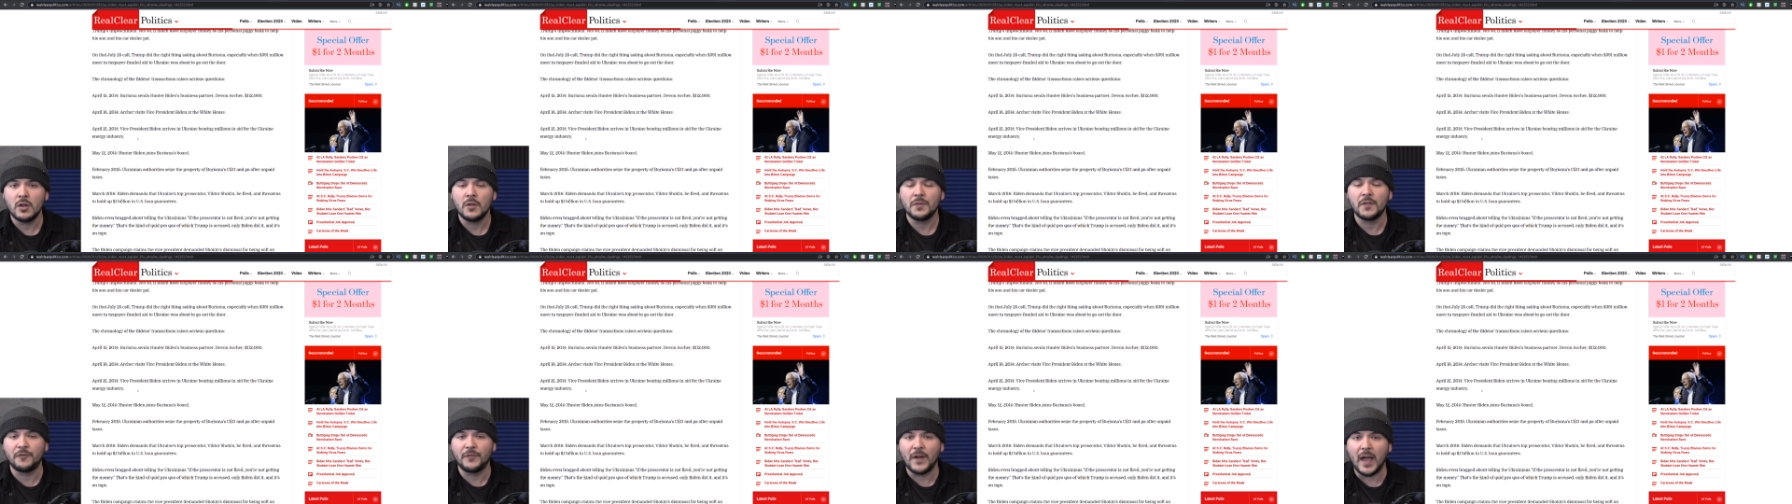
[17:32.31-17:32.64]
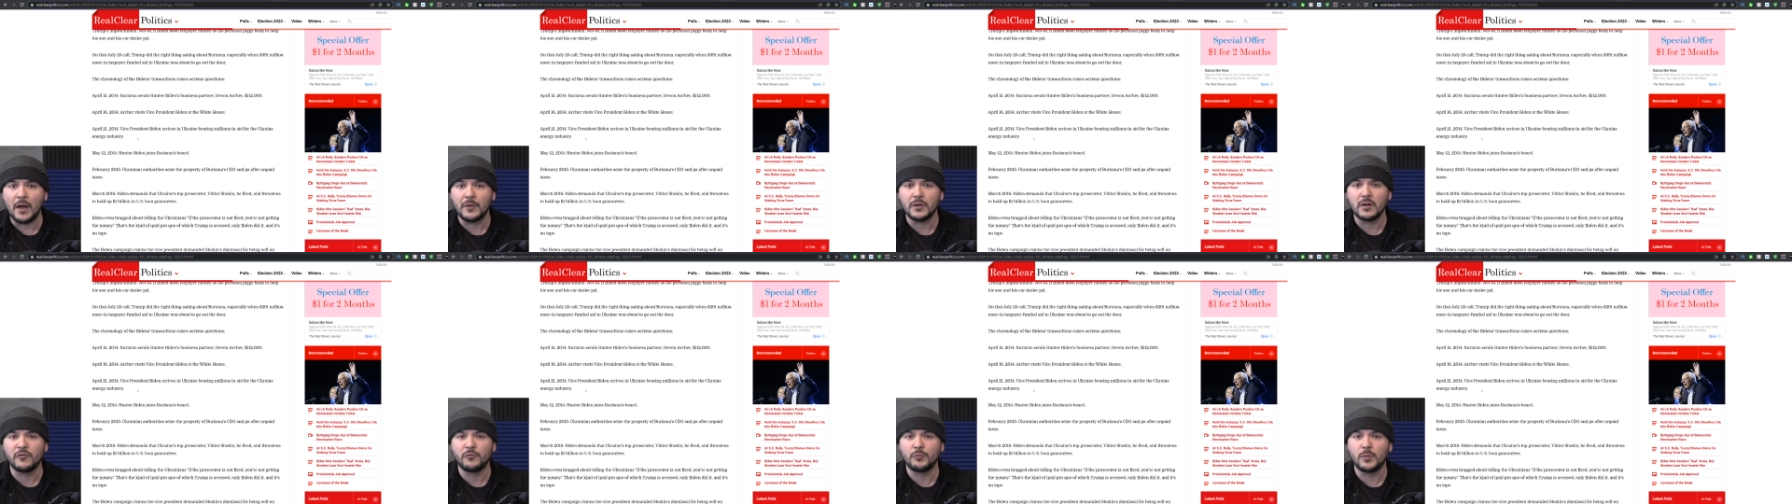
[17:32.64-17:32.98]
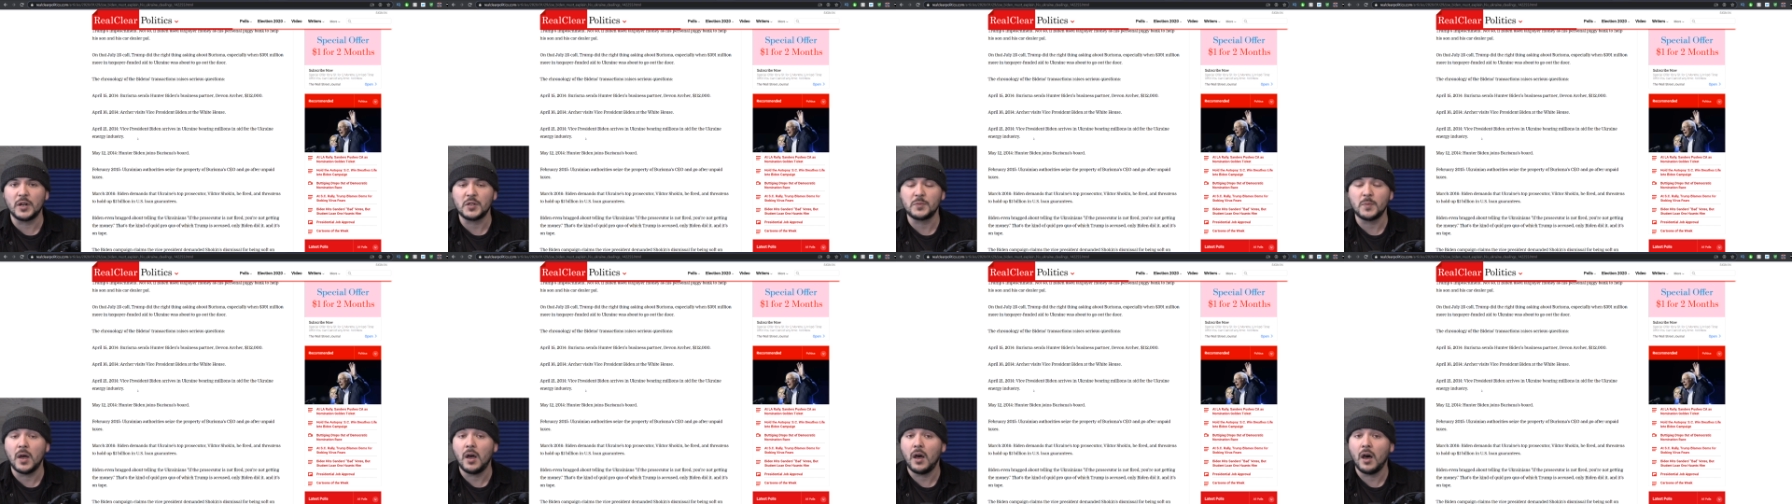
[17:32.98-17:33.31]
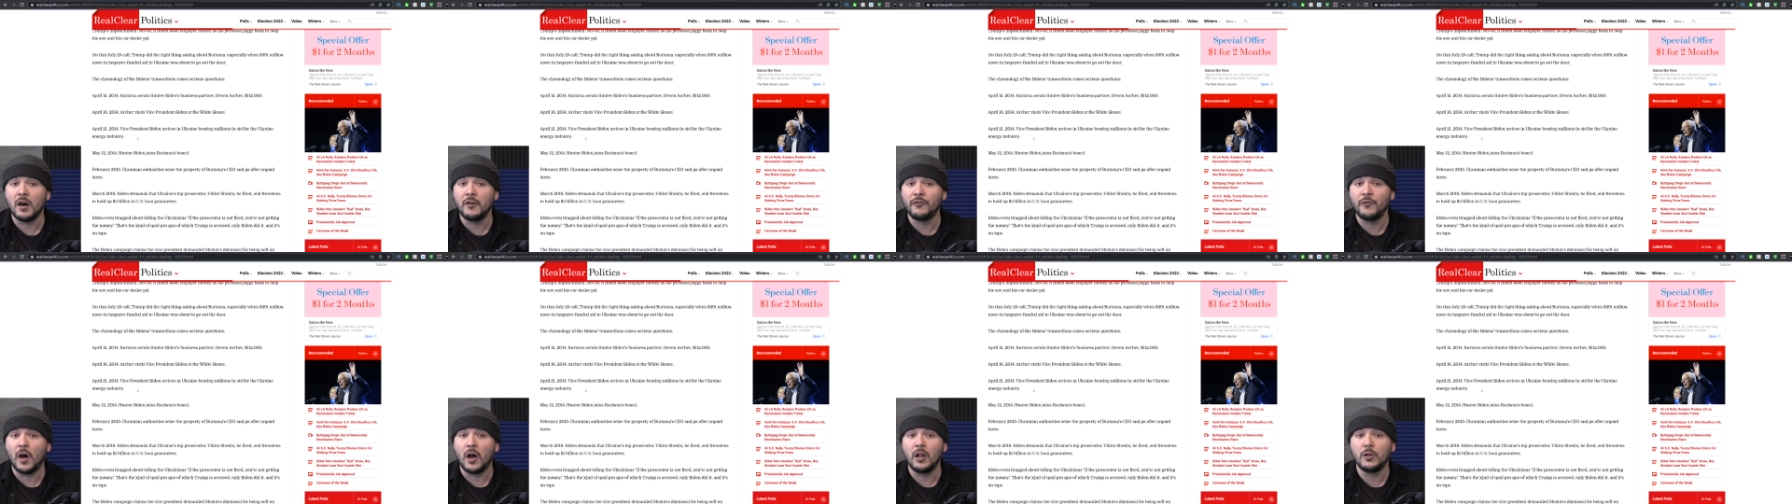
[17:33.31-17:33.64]
the founder of Burisma,
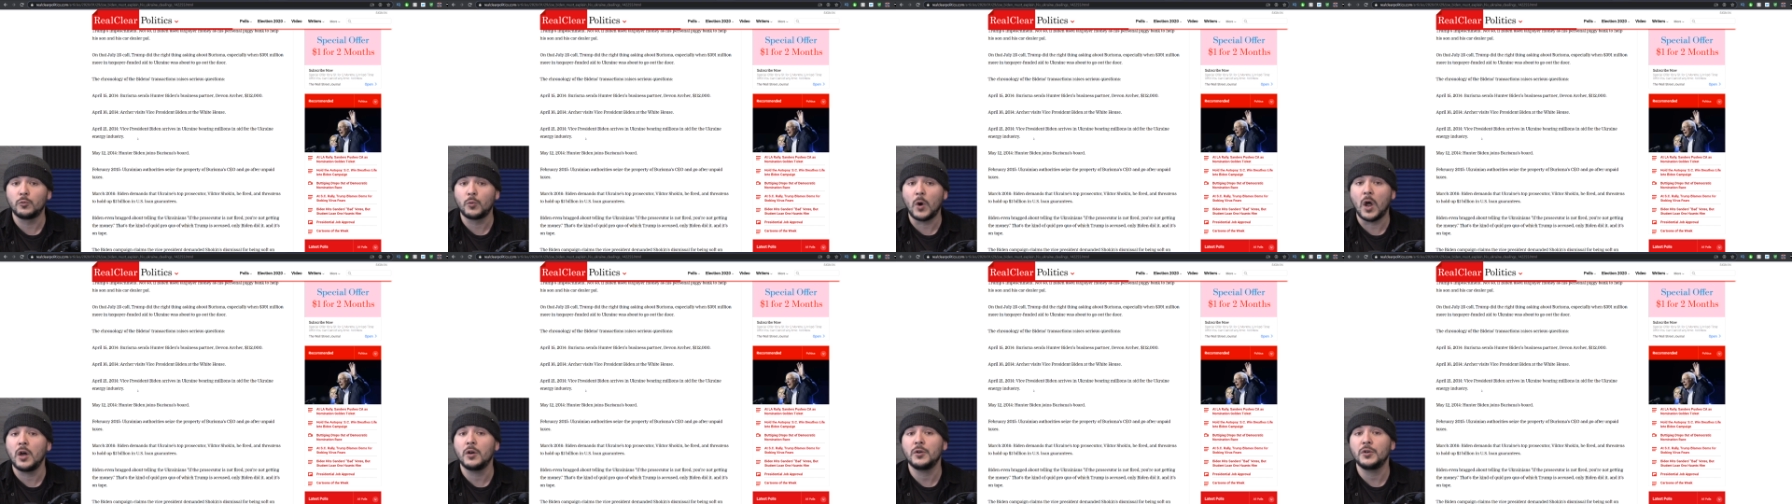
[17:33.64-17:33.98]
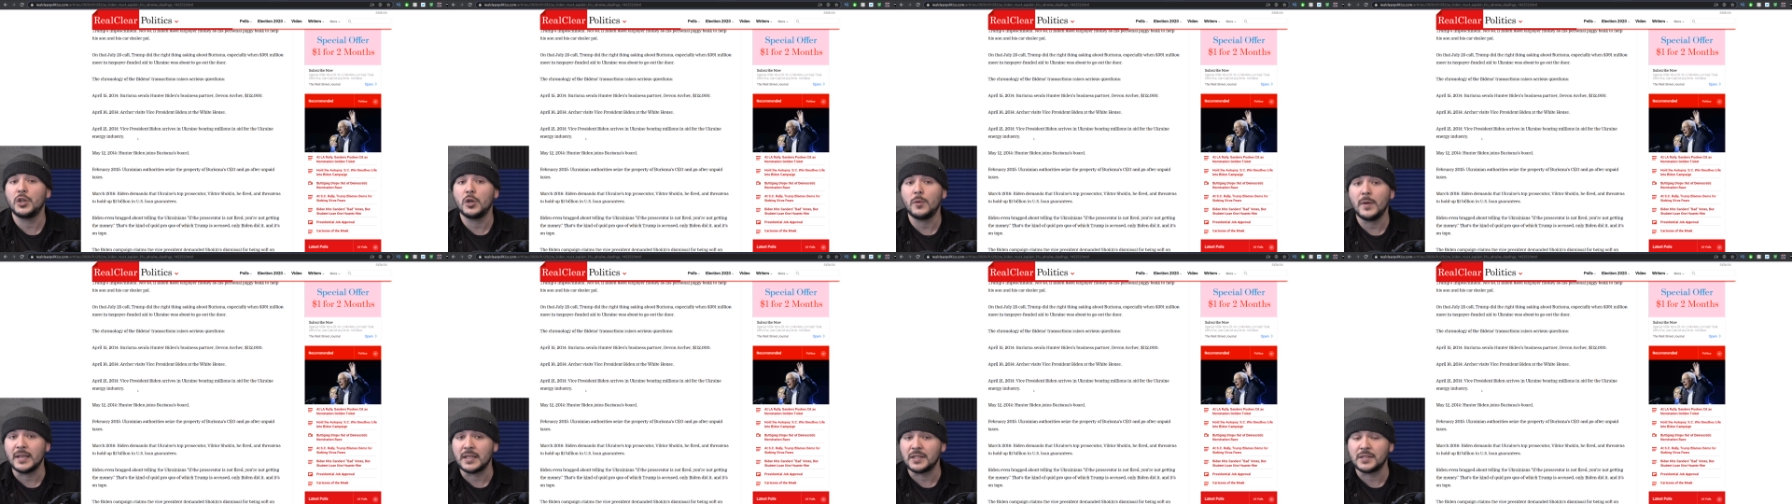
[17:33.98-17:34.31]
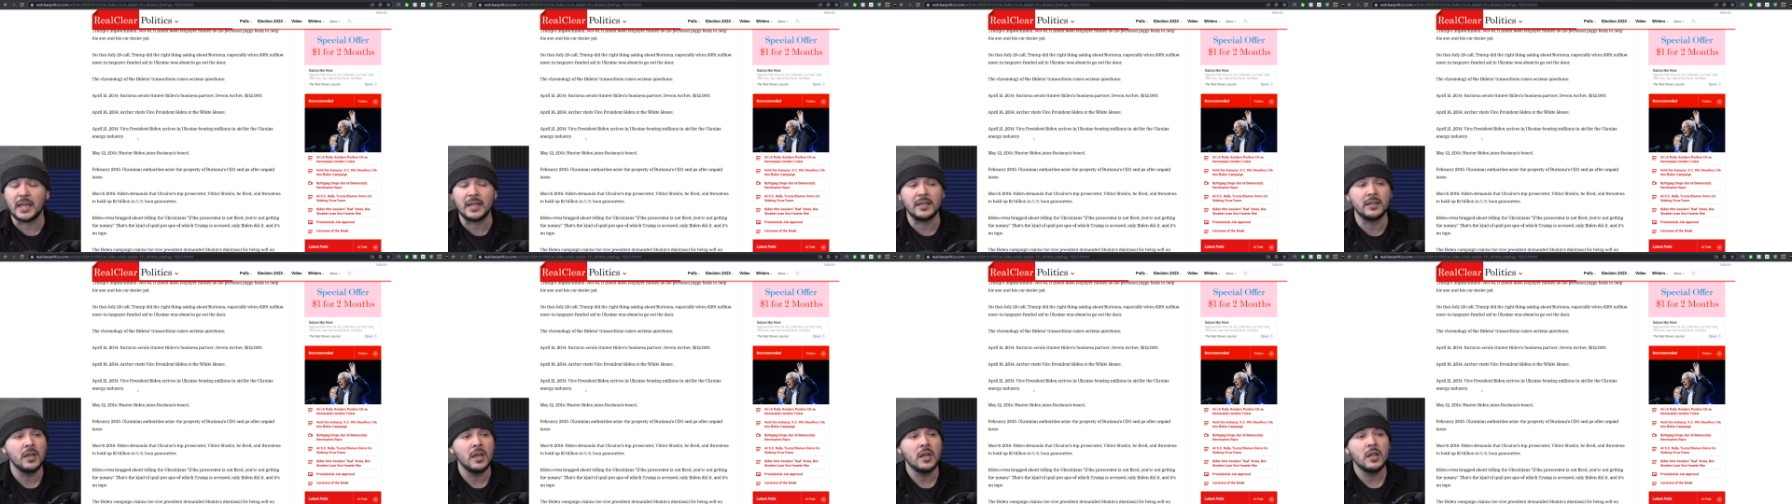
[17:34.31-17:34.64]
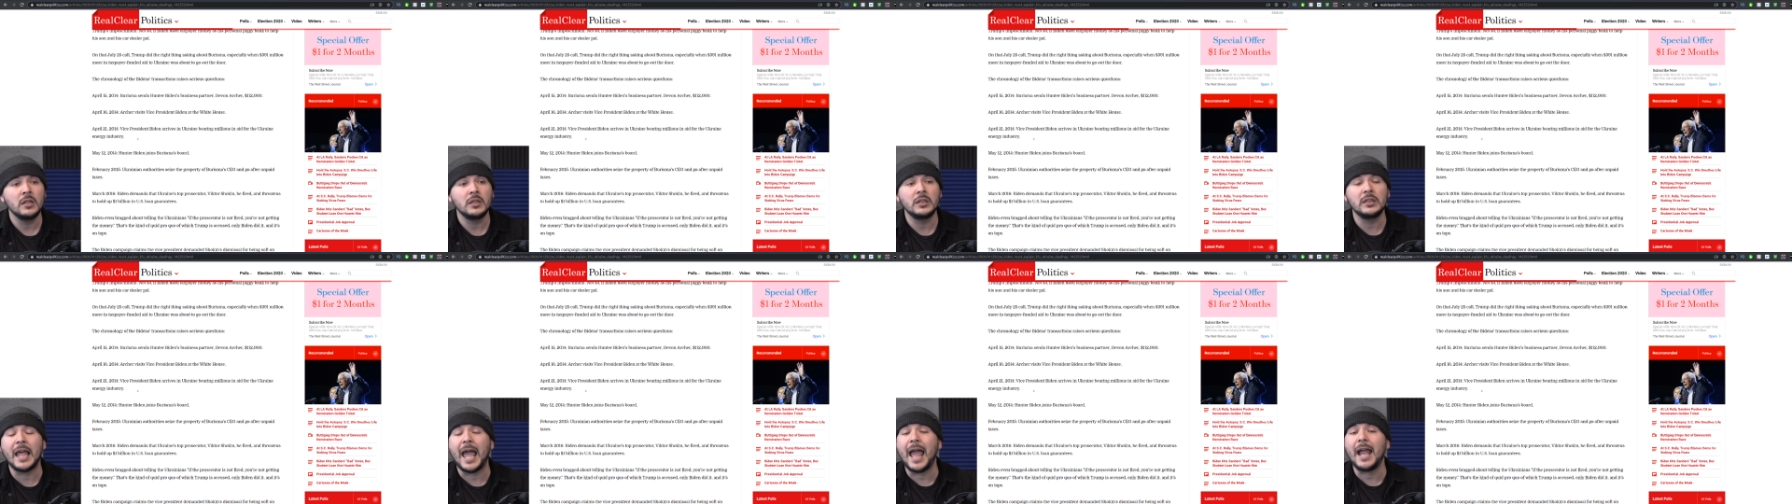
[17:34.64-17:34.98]
of all wrongdoing, saying
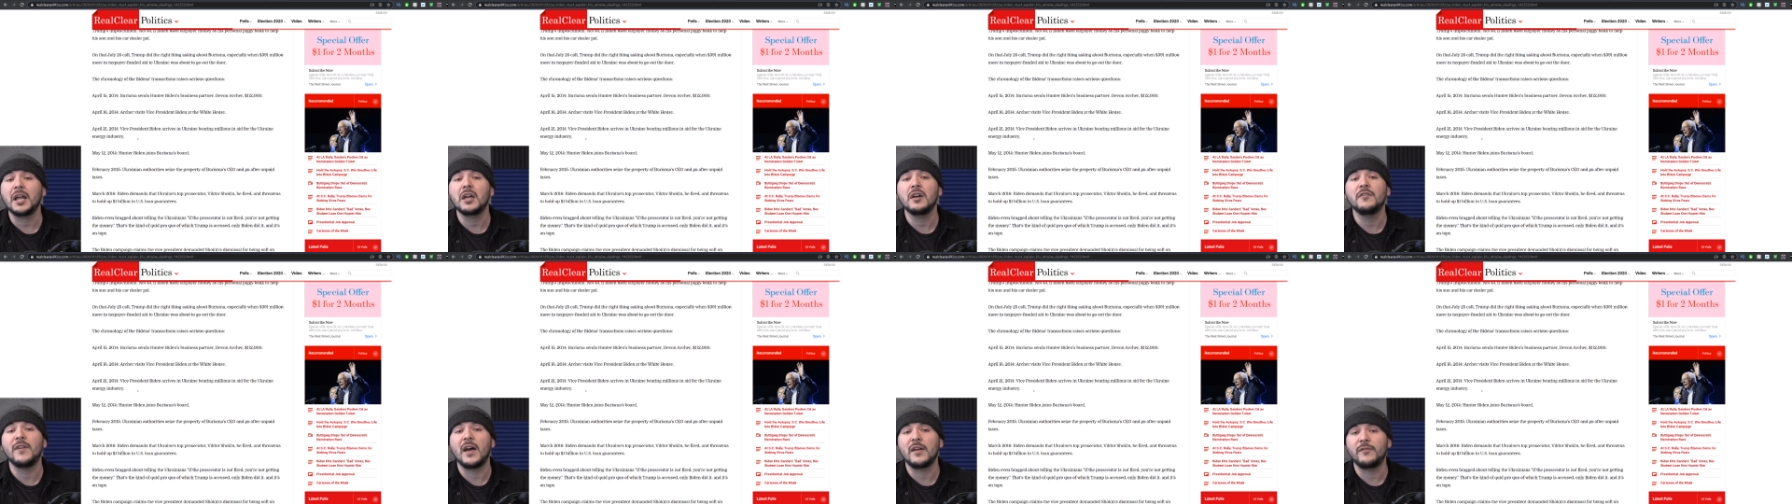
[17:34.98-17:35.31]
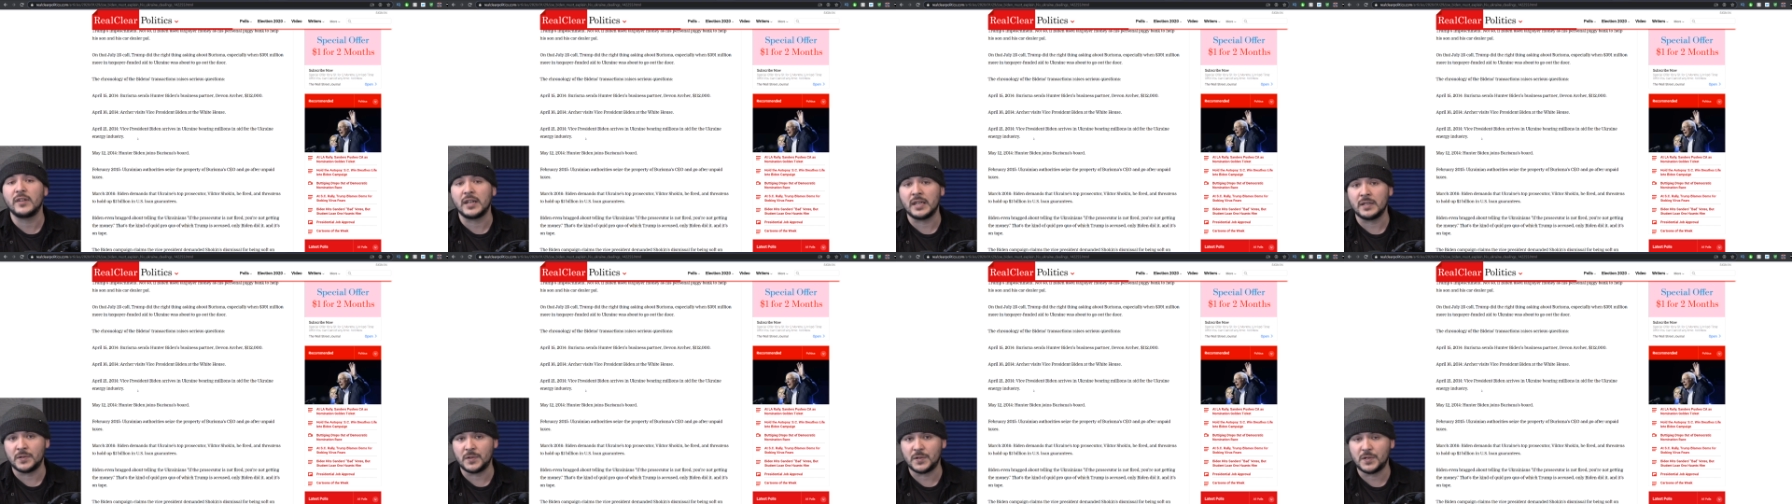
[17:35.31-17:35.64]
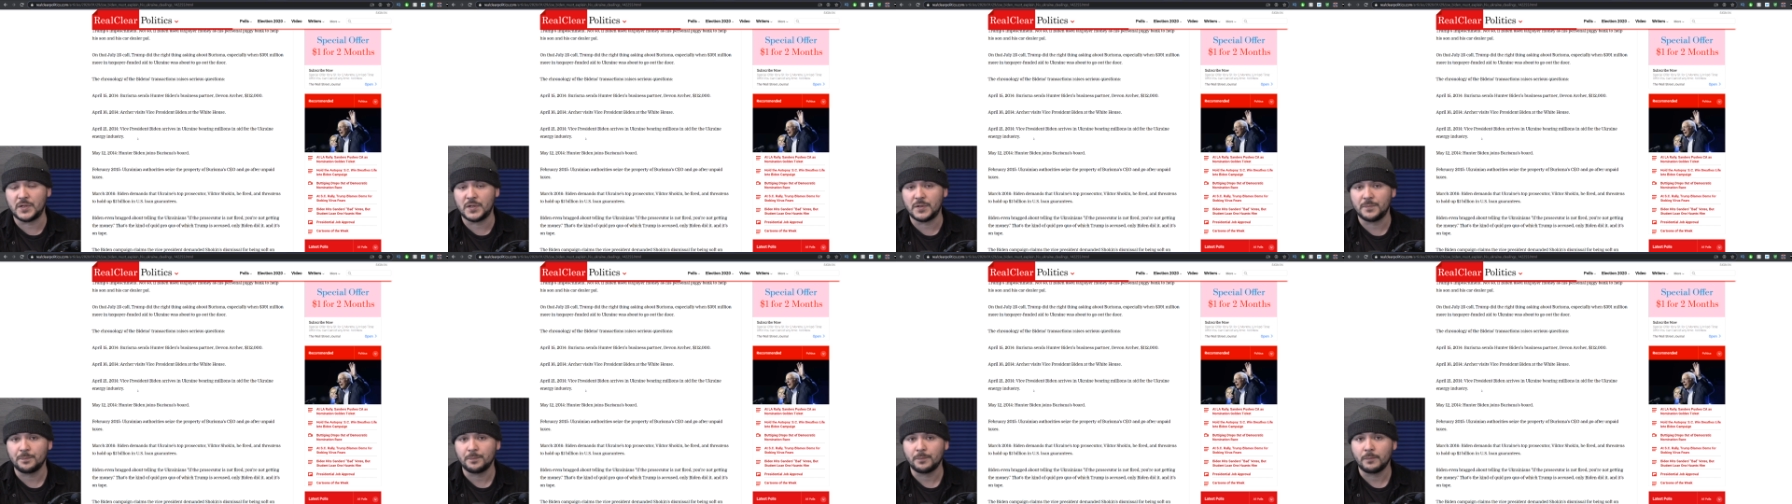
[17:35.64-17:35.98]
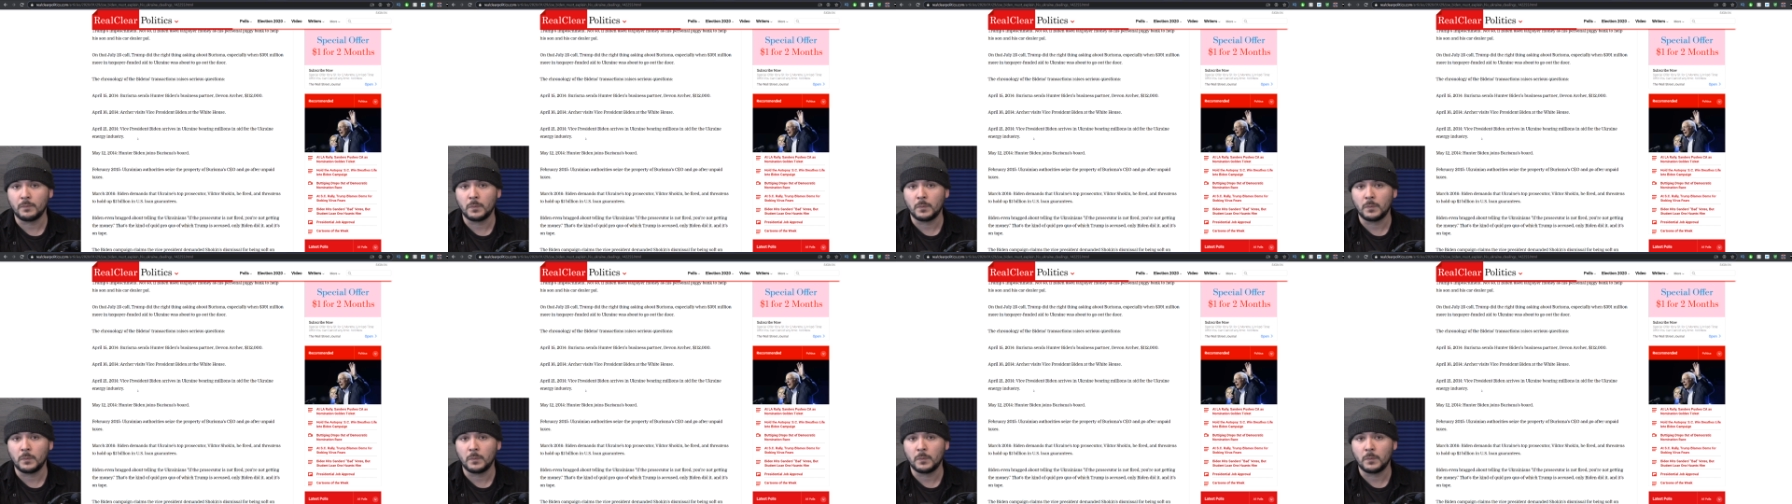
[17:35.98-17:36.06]
lack of evidence.